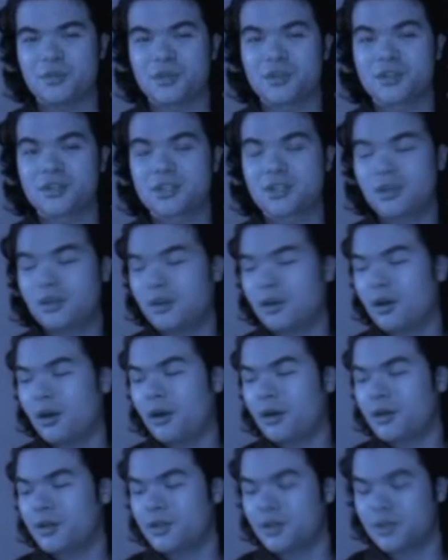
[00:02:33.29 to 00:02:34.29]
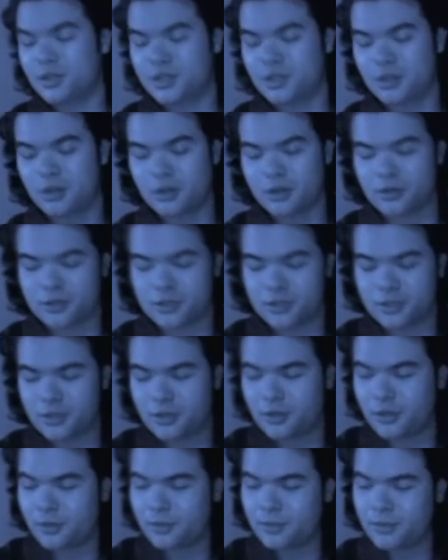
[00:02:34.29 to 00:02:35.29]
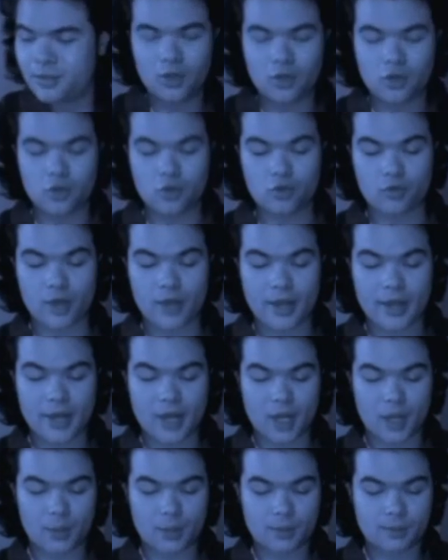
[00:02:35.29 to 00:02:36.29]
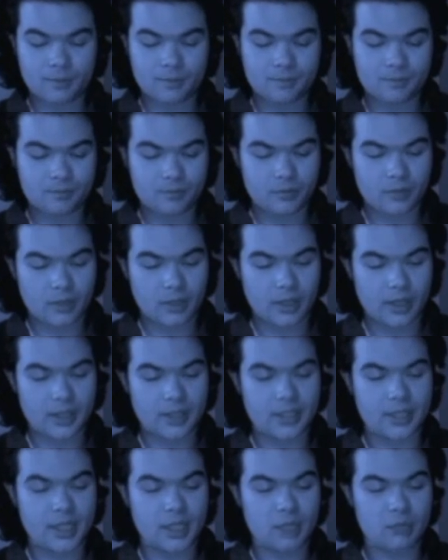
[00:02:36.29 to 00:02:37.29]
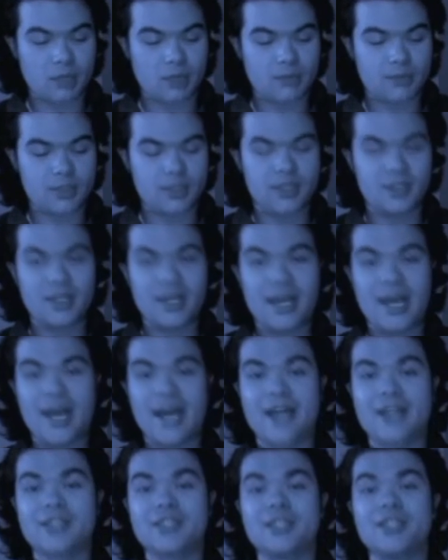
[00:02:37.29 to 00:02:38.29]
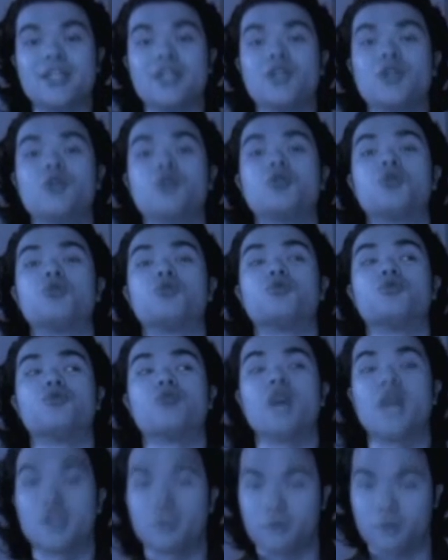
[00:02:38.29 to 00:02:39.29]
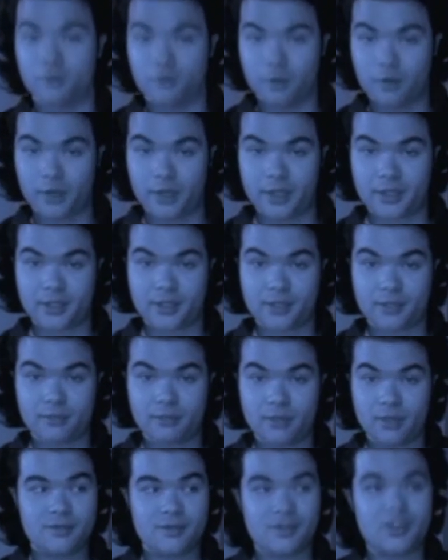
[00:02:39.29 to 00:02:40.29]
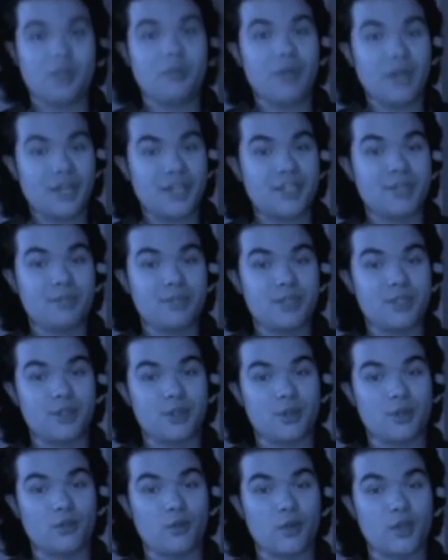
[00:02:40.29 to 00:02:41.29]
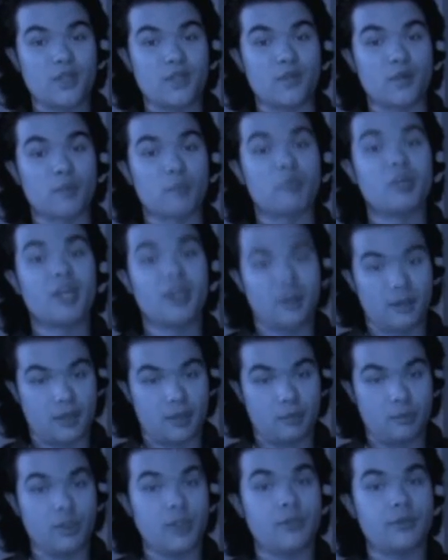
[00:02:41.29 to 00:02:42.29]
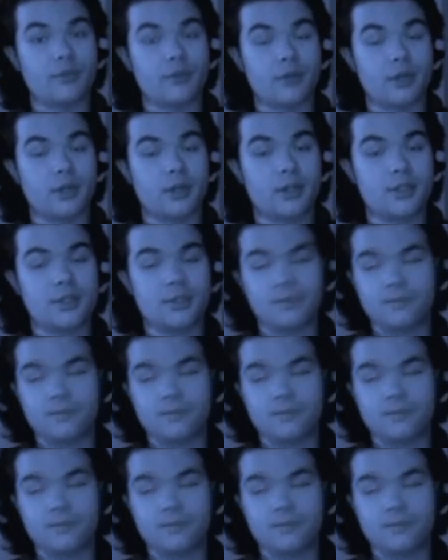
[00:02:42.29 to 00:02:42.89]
was hard on the guitars, you know. Great album, and Taylor Momsen has an incredible voice. Someone actually mistook her voice for Pink, believe it or not.